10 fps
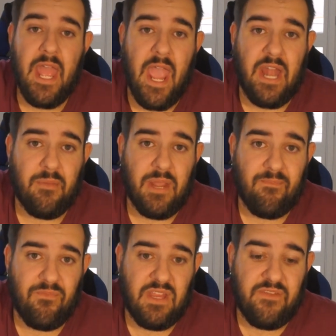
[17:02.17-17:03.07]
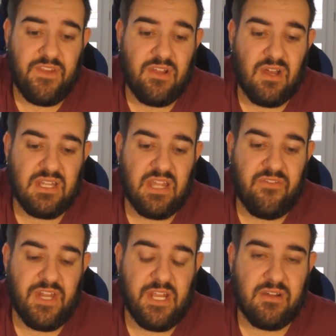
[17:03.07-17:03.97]
And I mean, if you guys have
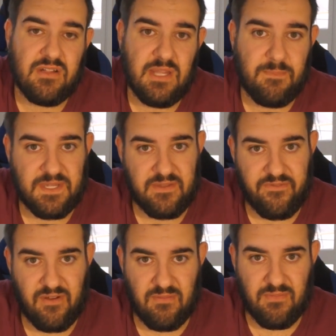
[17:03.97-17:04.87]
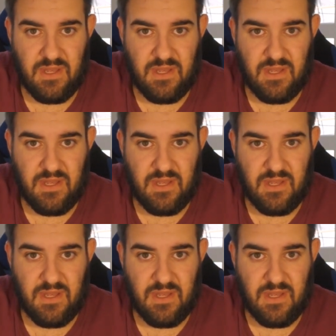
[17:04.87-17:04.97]
any clips from